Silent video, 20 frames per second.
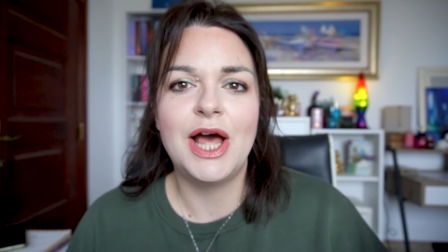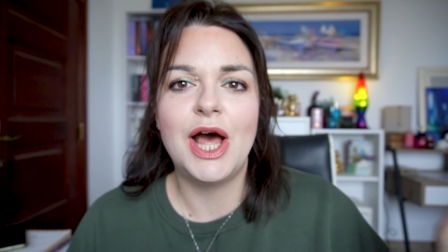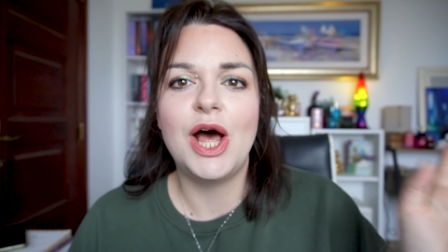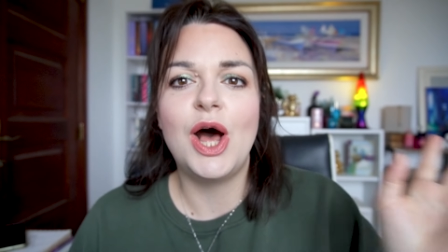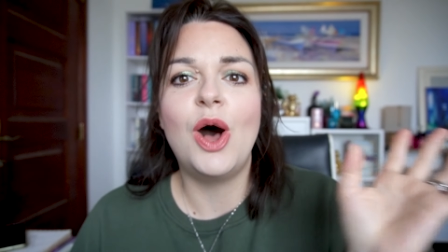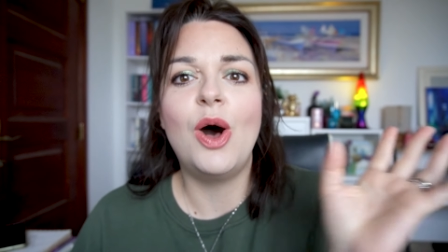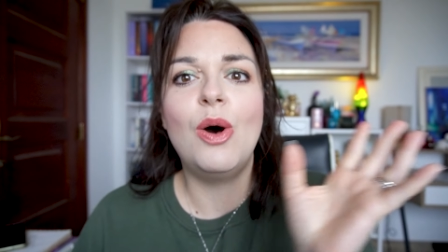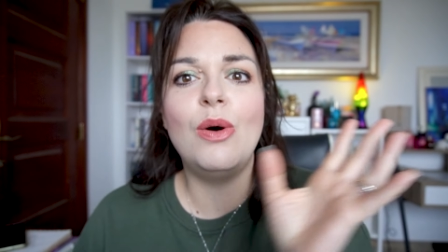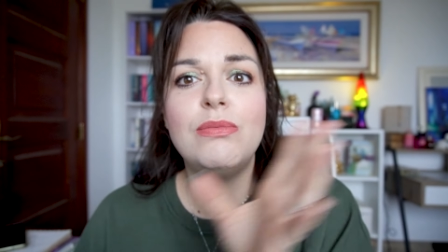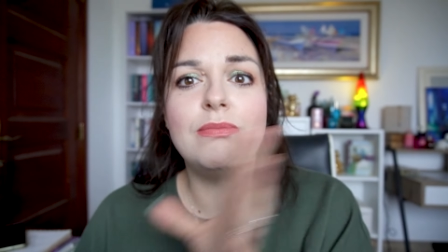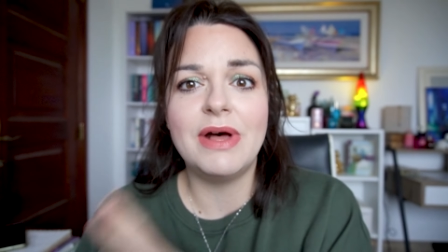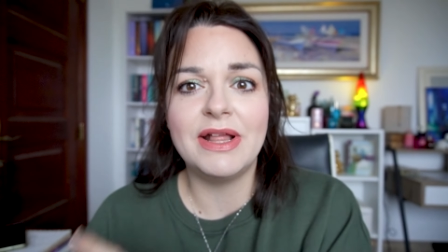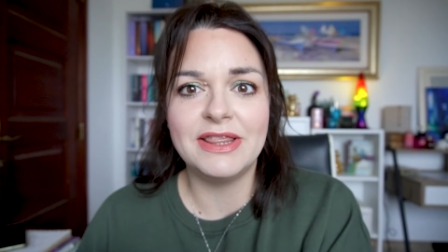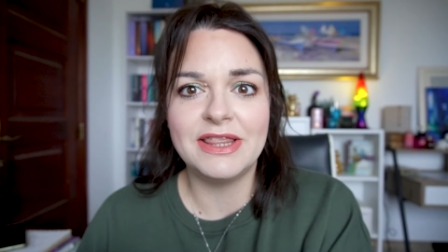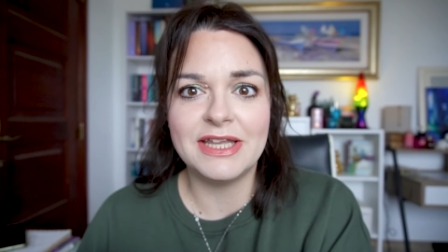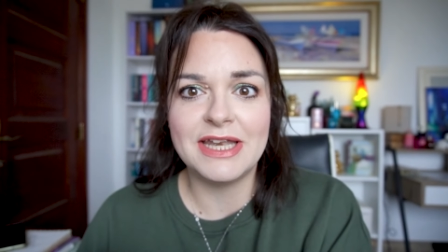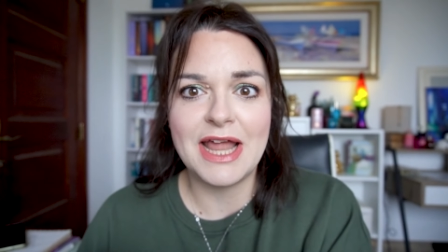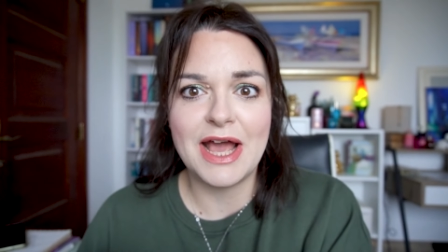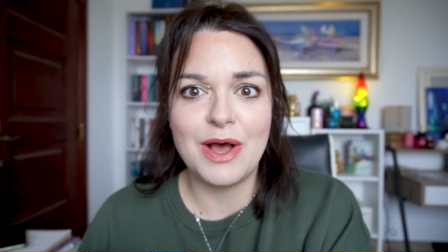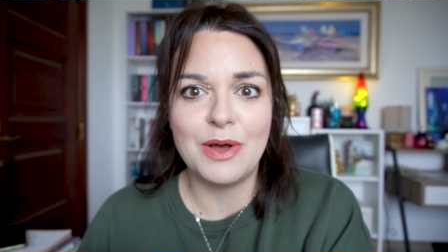a whole
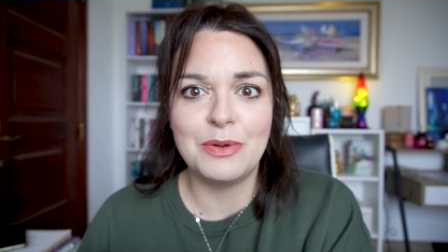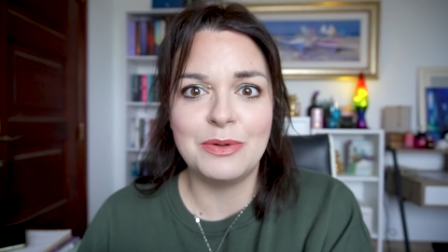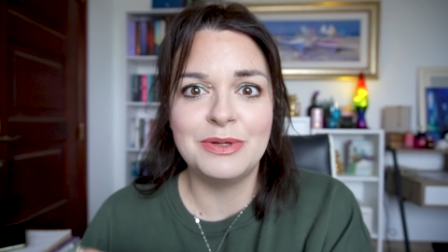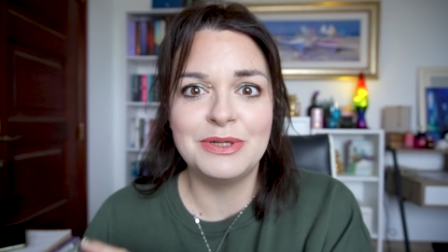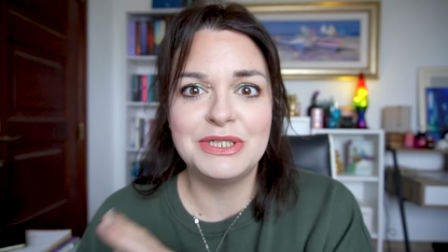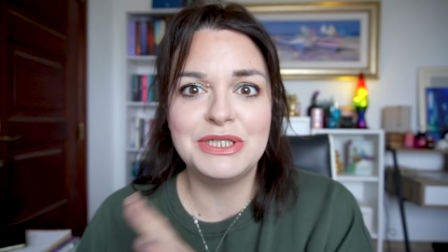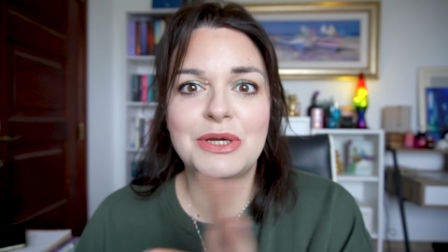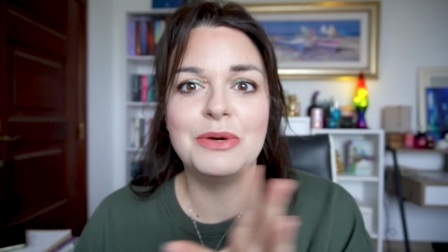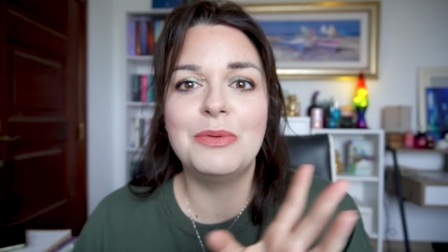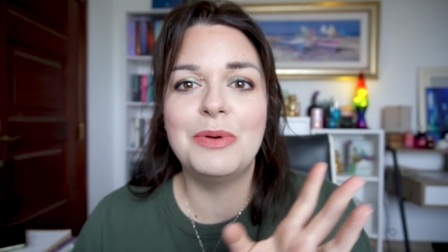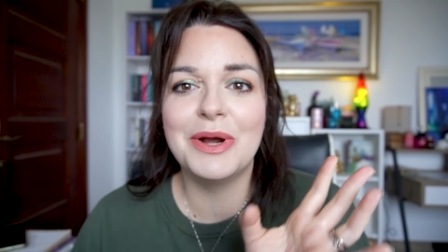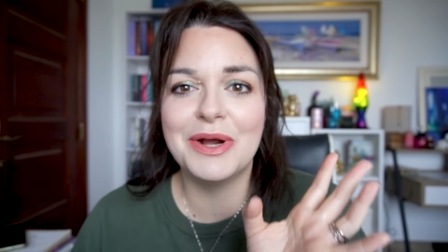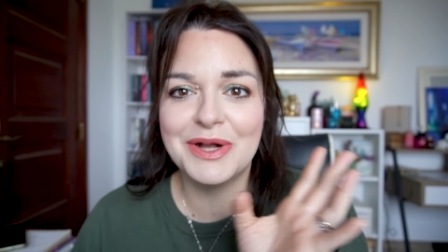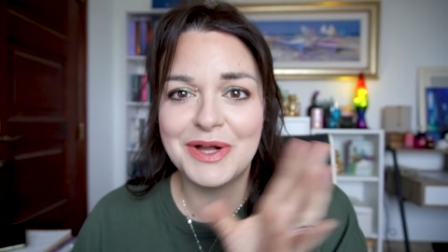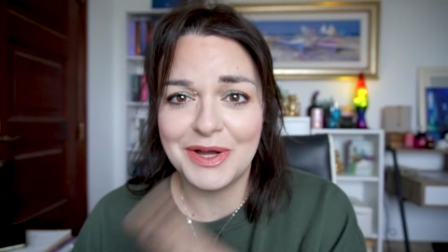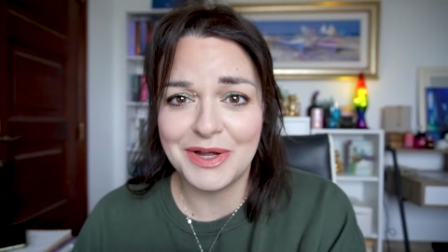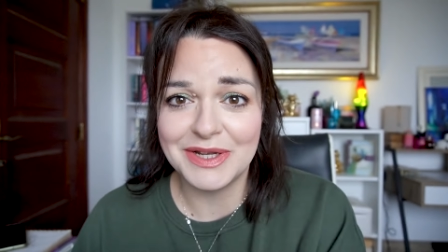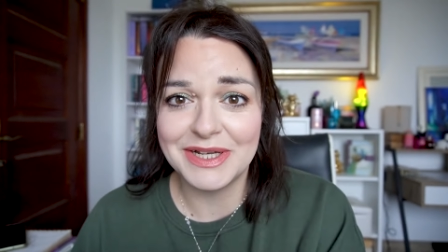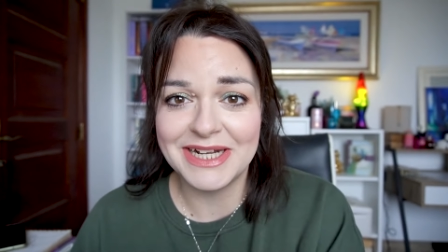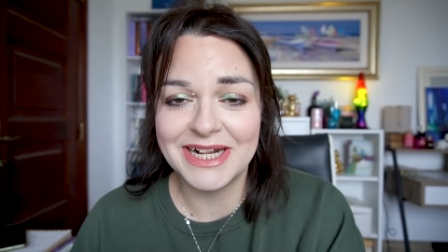month now to
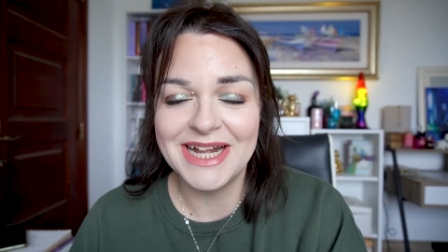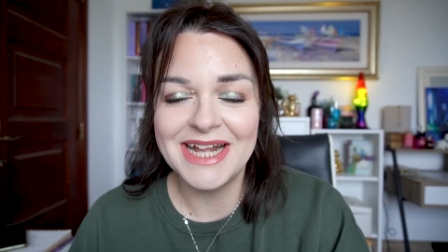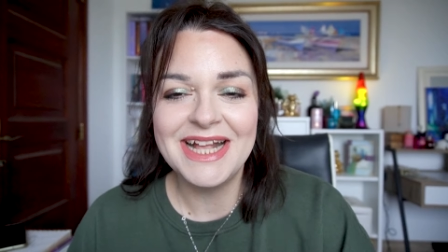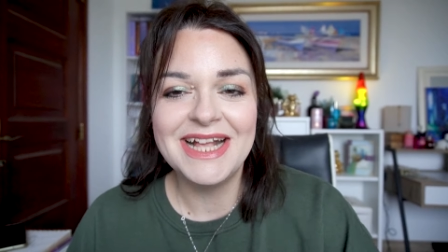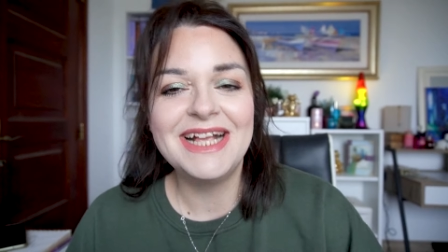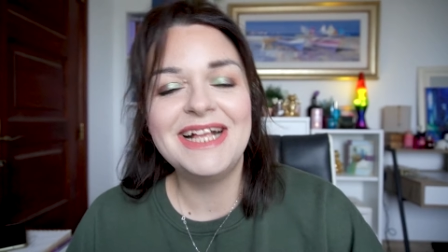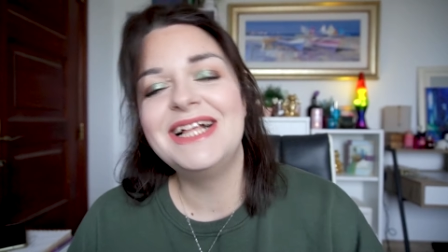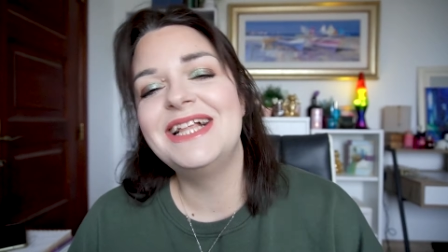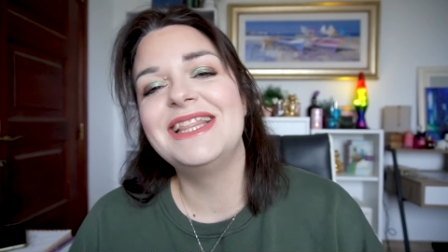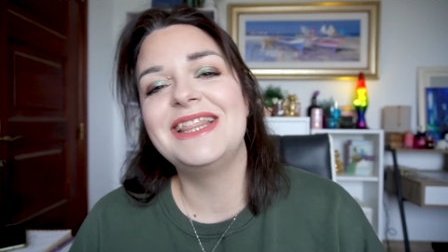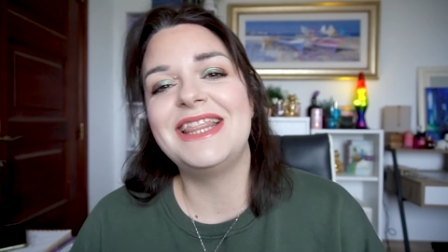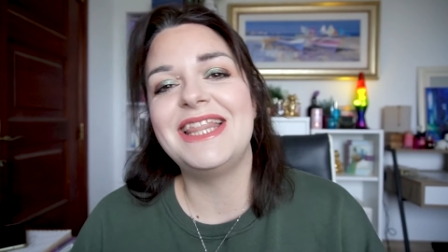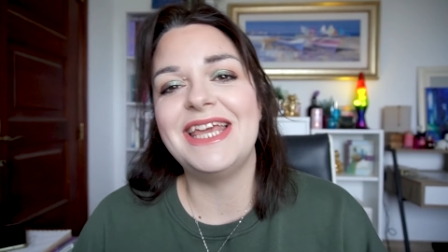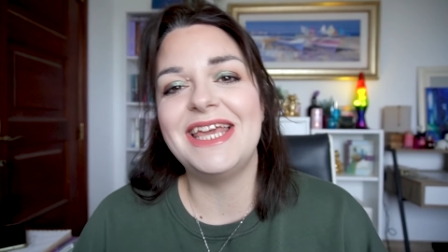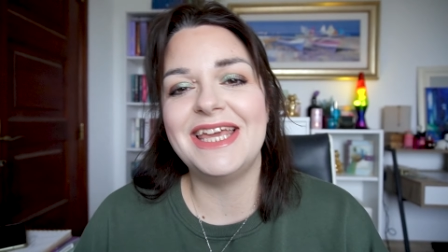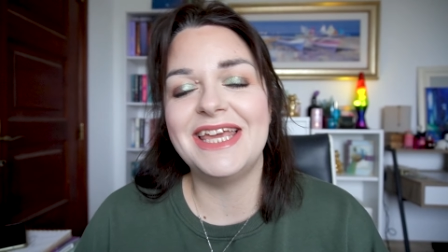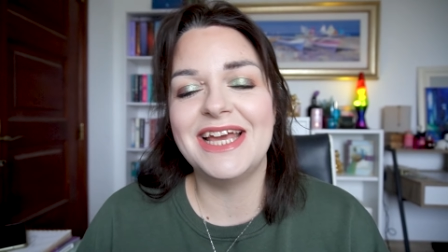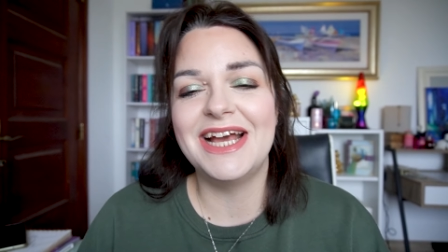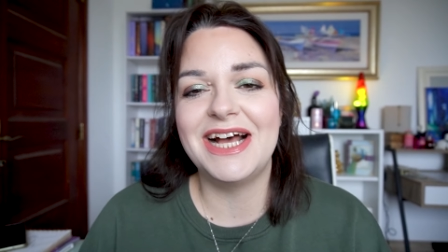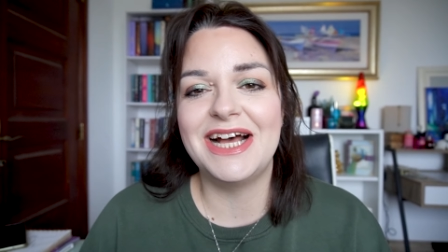work on
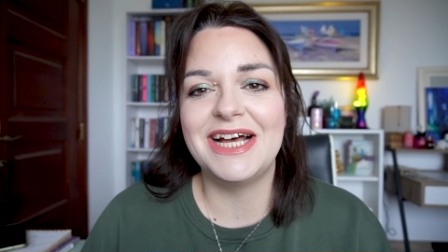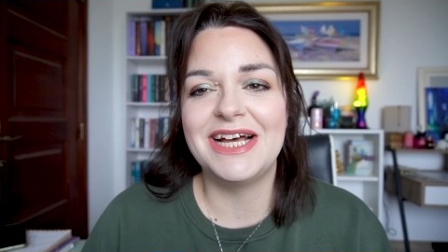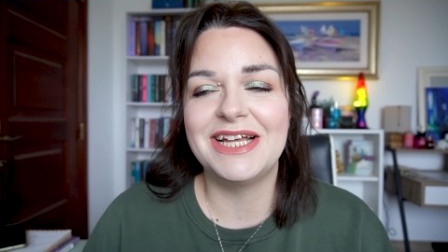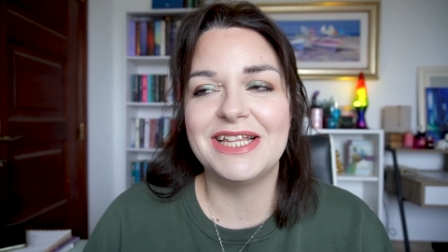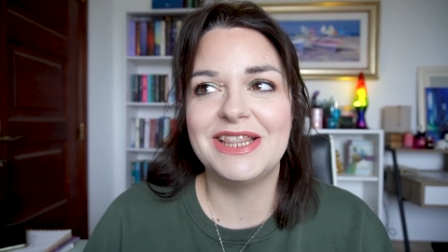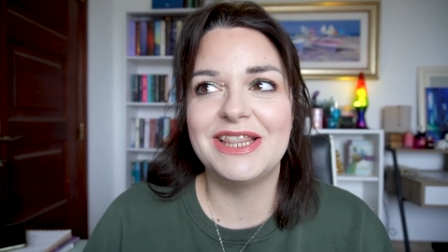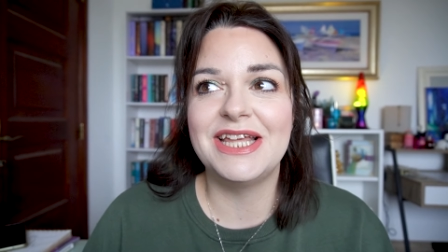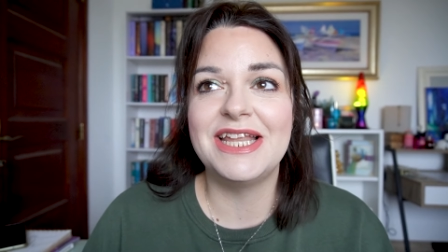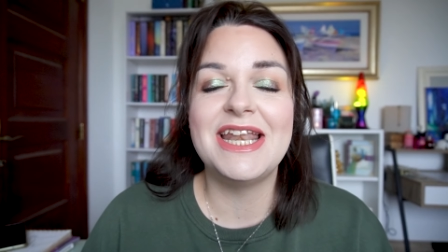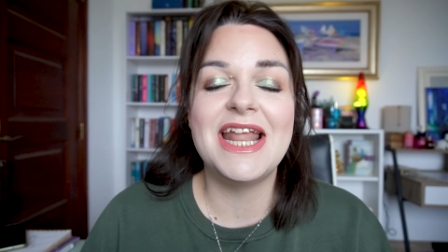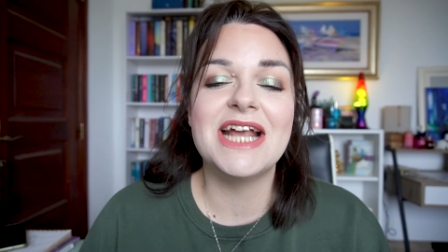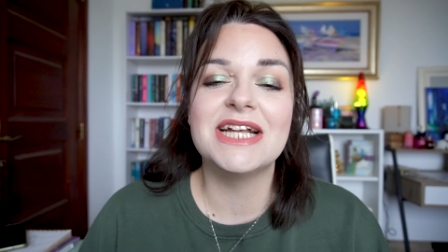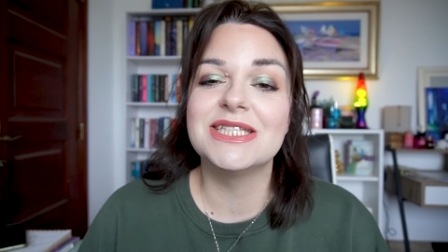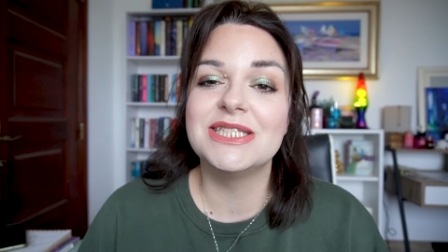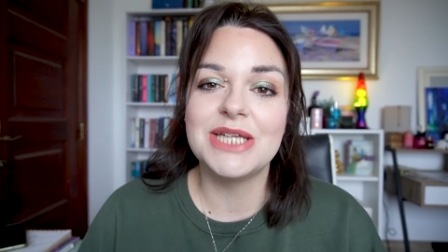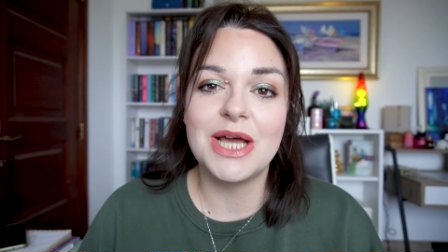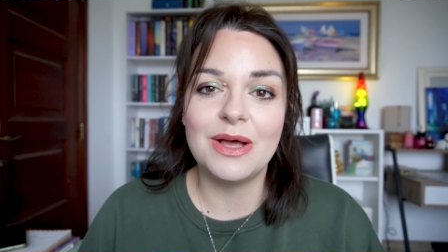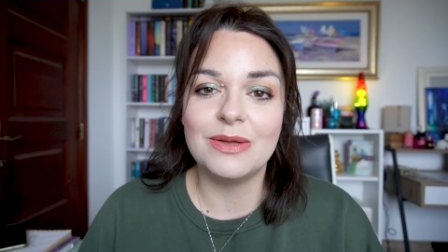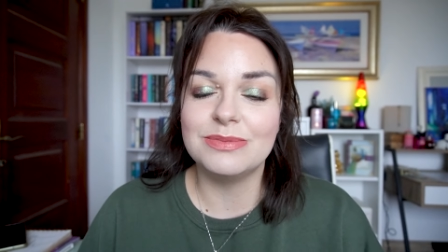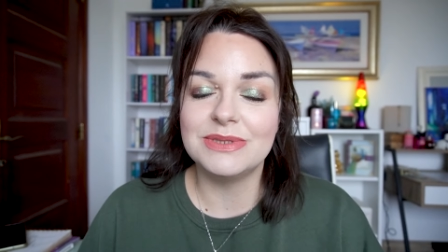the
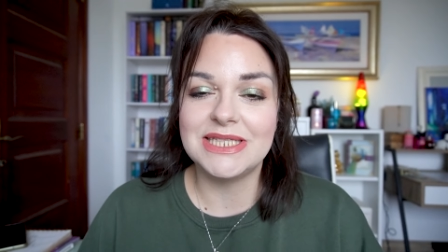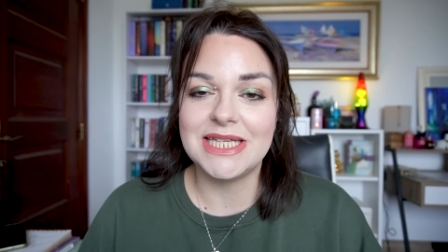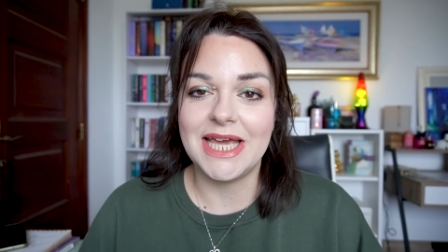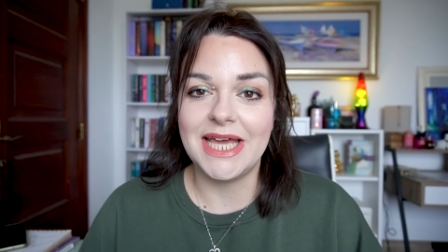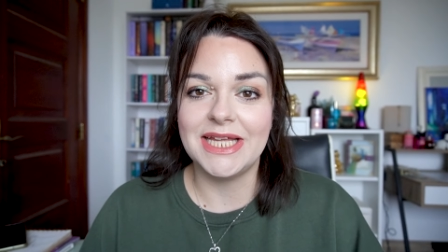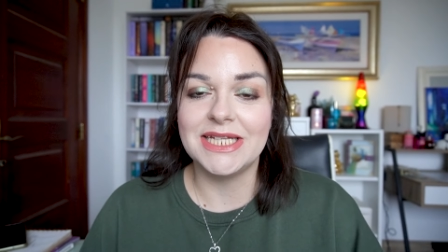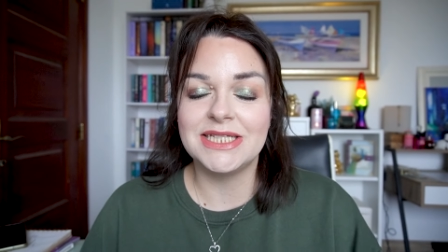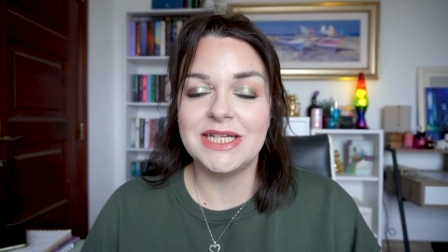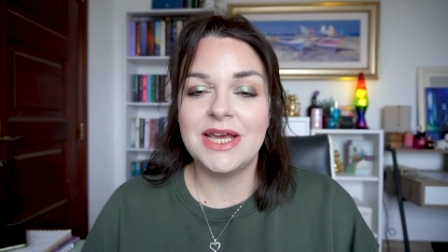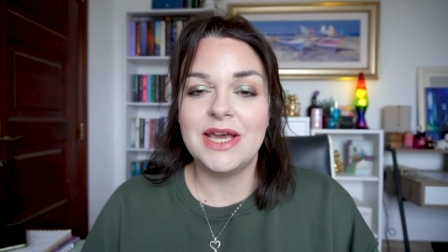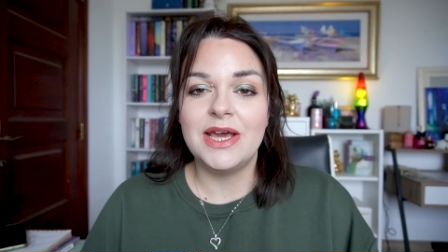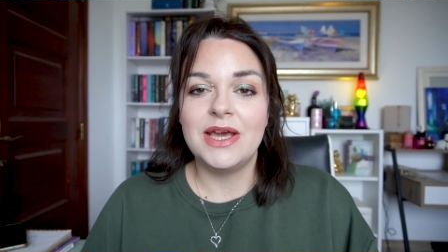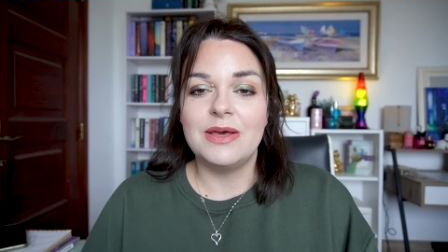next update,